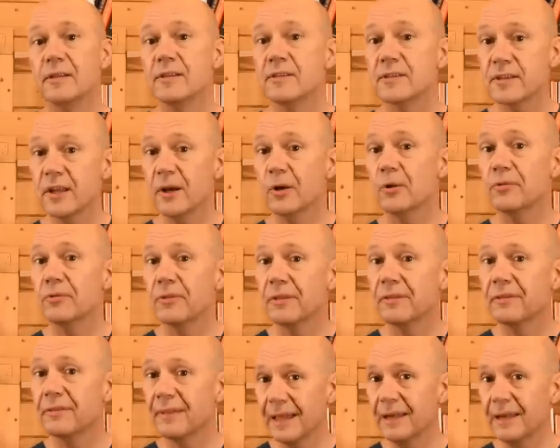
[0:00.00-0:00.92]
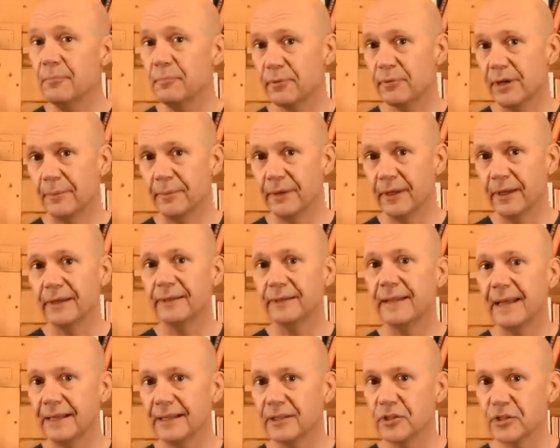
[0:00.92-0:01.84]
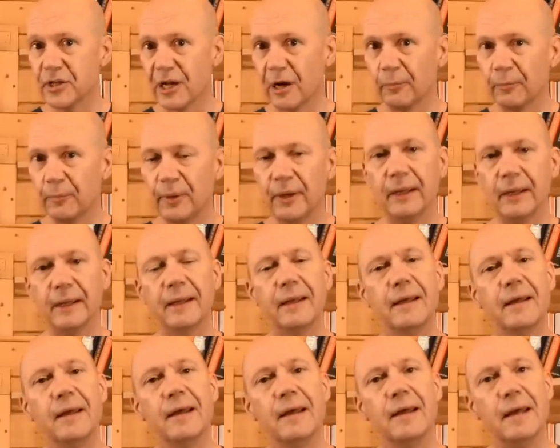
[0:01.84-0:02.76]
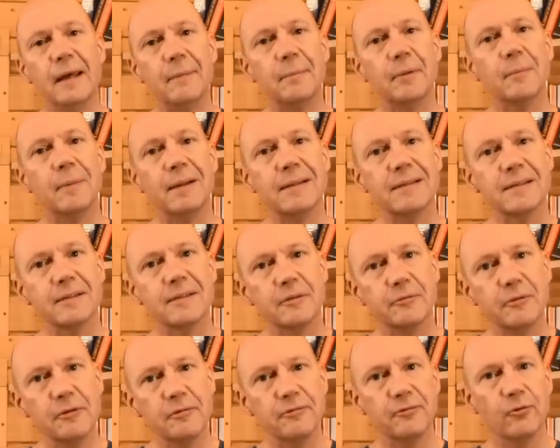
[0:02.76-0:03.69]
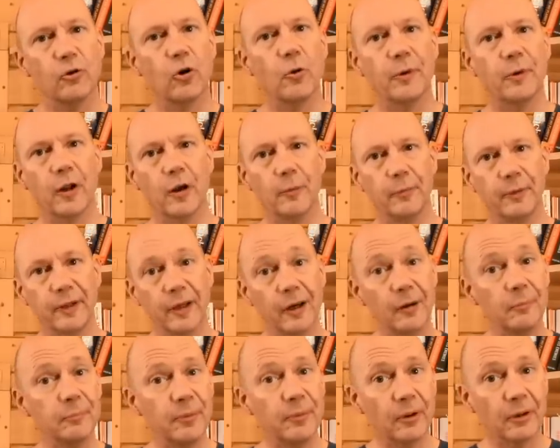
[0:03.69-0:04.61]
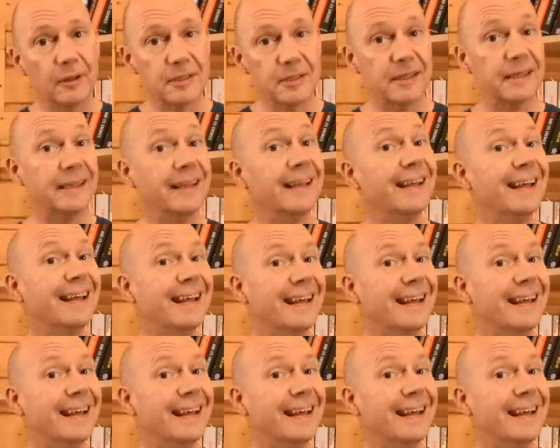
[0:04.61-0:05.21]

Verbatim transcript: So the then Premier Deng Xiaoping implemented the Reform and Opening Up policy,